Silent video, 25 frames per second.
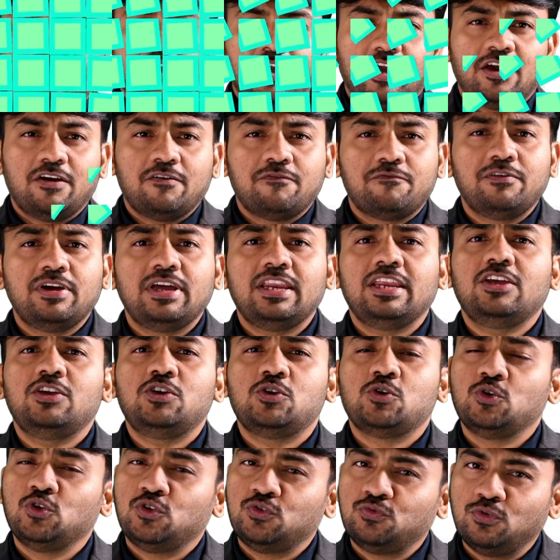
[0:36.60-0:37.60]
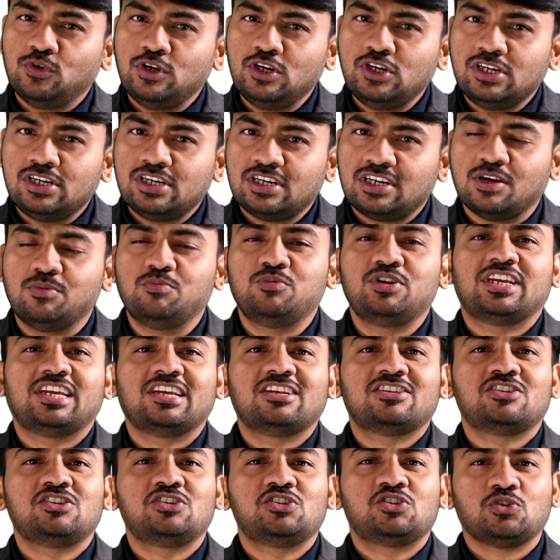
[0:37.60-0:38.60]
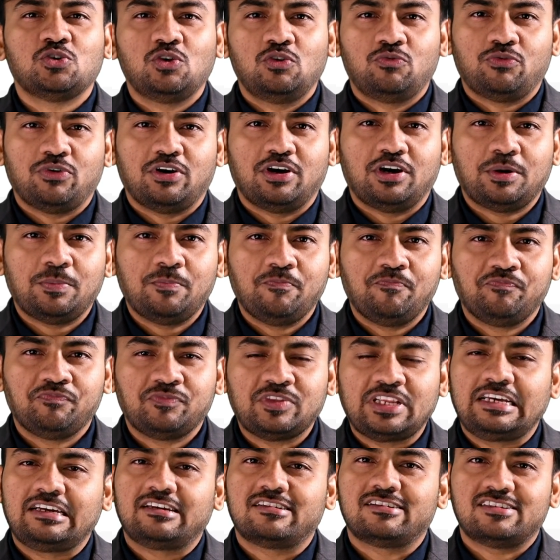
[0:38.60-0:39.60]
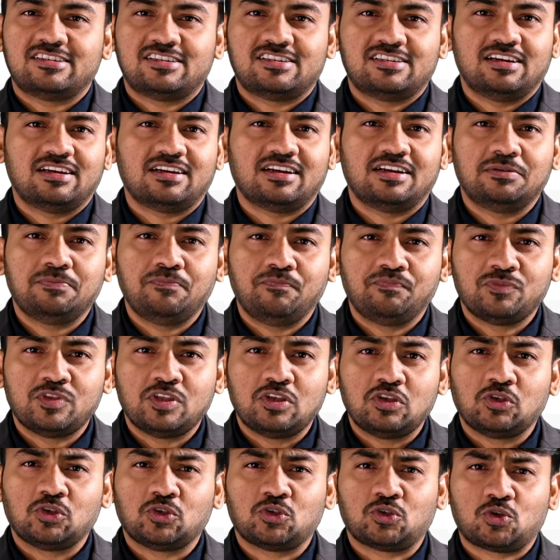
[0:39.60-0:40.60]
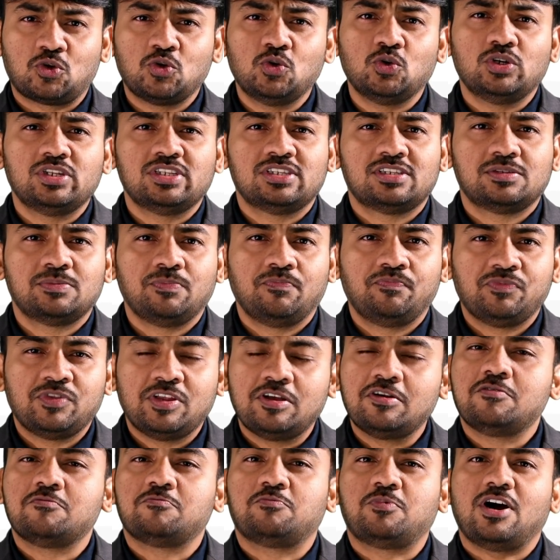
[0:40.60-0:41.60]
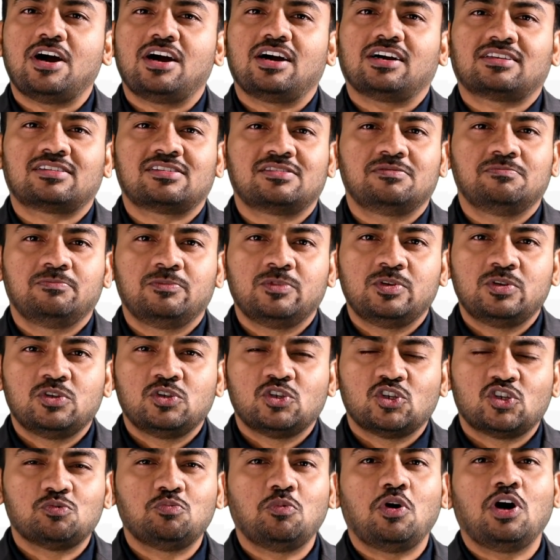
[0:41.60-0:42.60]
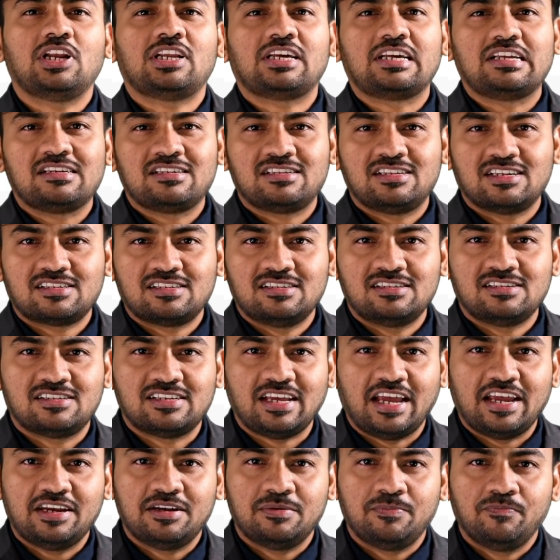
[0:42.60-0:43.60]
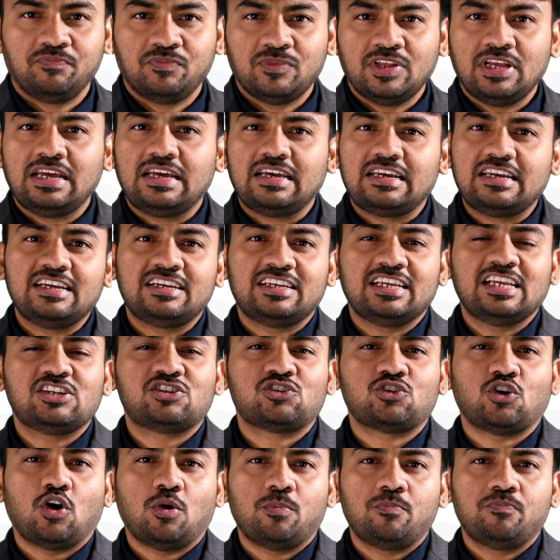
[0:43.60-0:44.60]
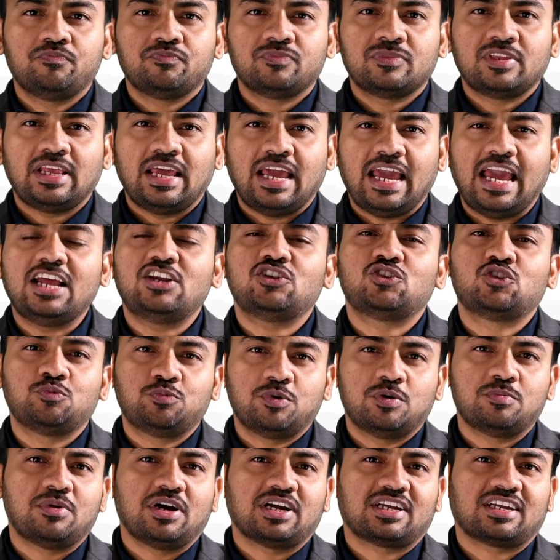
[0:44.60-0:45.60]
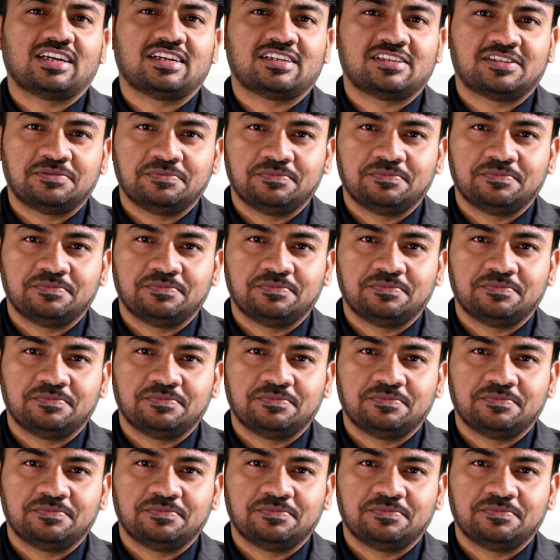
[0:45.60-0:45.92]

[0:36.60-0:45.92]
A very useful communication tool for restaurants, school, parks, small construction sites, retail shops and supermarkets.